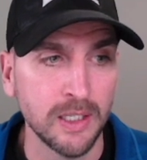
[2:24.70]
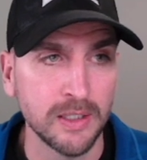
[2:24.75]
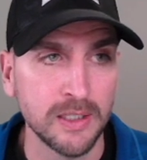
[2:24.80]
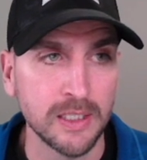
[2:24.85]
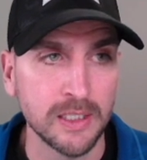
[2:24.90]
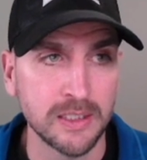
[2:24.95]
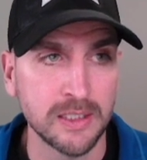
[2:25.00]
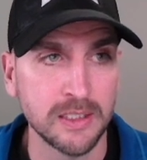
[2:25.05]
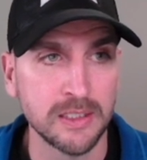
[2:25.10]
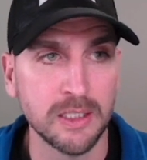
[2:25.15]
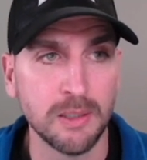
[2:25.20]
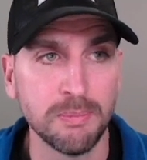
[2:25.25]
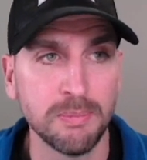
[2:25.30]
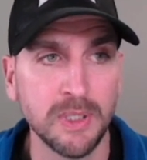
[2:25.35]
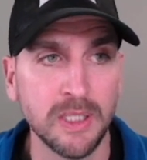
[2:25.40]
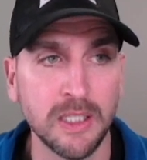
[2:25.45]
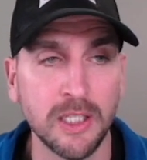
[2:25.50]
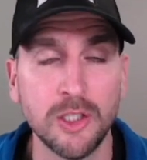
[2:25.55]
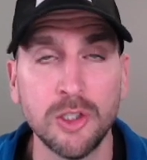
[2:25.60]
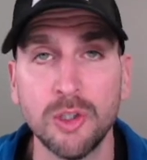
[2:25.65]
This is
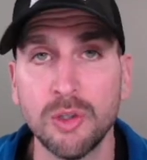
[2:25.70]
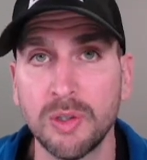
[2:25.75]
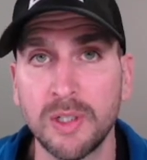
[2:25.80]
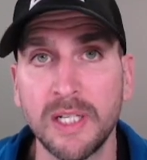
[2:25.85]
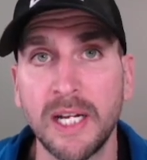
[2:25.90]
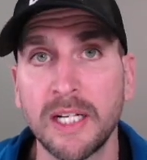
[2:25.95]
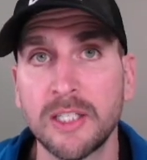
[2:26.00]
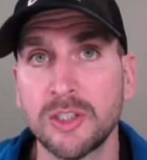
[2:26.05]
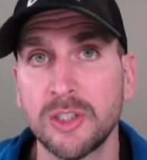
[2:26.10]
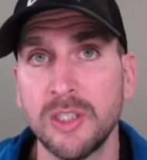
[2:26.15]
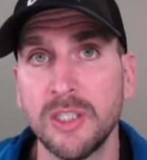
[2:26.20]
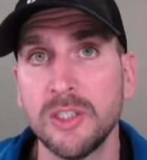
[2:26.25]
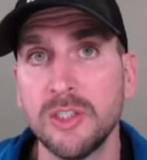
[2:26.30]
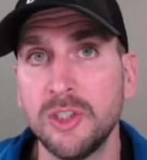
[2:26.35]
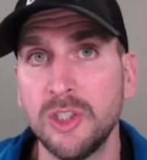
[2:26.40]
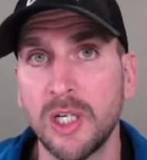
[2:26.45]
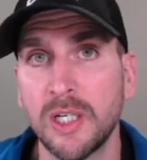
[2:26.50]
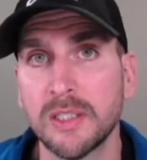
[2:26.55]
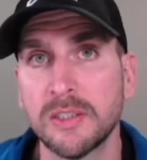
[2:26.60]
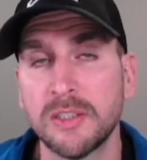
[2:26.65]
something that you can actually
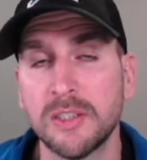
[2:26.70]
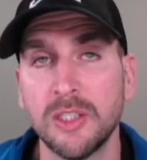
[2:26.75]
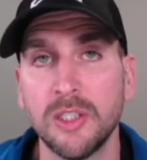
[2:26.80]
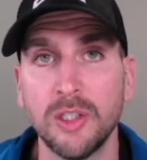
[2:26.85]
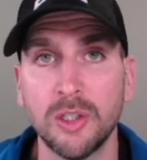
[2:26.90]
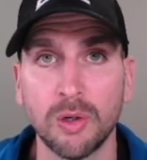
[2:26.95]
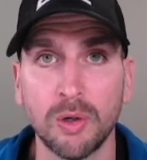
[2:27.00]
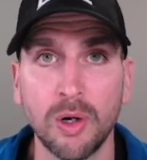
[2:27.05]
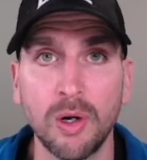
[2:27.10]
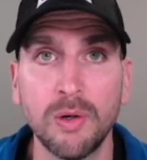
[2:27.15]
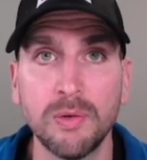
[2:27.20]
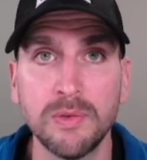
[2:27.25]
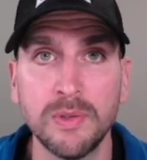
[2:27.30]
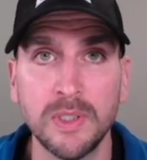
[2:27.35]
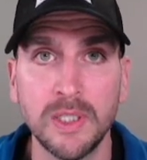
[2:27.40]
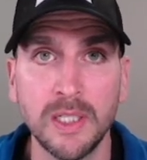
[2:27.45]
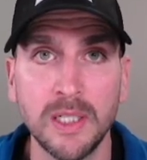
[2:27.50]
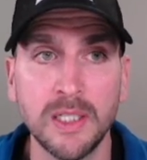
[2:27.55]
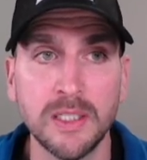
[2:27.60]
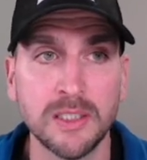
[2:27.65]
adjust to your own
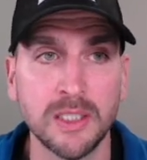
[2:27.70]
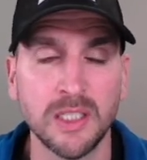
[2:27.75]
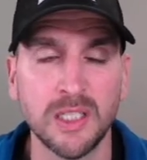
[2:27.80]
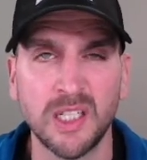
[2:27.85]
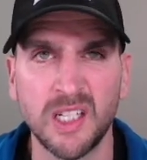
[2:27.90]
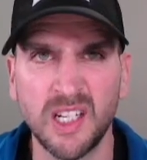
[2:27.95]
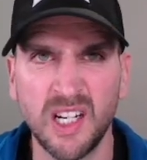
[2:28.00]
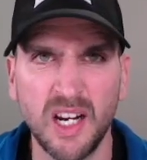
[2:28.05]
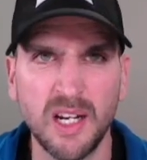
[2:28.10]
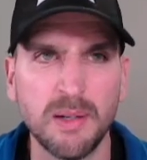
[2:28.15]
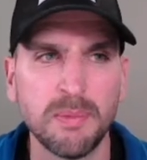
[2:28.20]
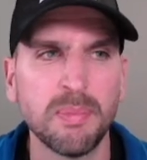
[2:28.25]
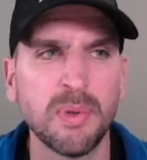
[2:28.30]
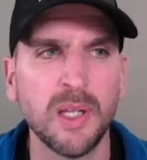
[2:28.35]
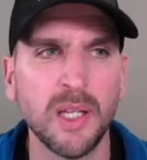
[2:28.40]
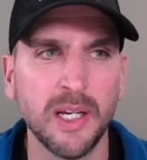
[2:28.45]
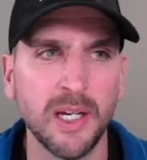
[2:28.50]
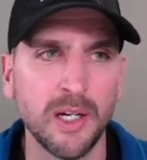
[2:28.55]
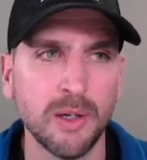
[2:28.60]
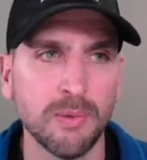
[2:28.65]
needs and you can kind of
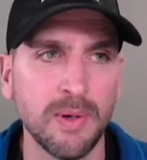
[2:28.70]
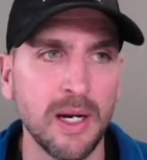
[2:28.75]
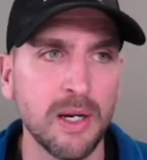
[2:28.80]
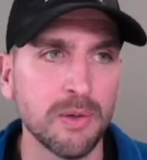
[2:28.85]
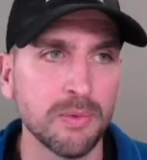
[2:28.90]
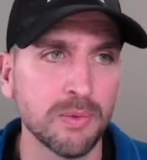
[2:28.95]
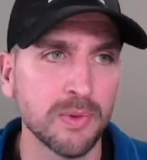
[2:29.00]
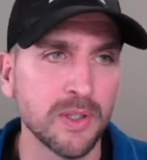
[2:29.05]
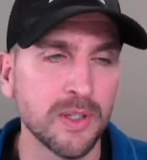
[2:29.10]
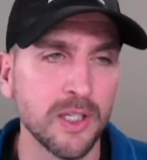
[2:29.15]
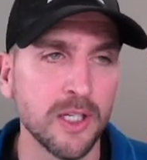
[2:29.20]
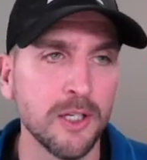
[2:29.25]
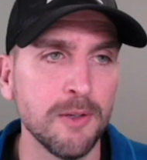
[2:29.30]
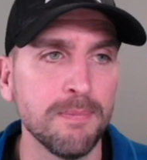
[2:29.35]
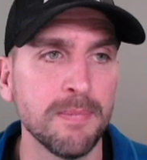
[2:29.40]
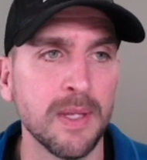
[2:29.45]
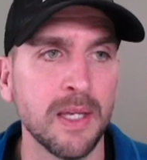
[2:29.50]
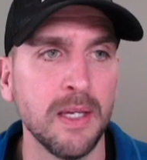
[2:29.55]
play around with it.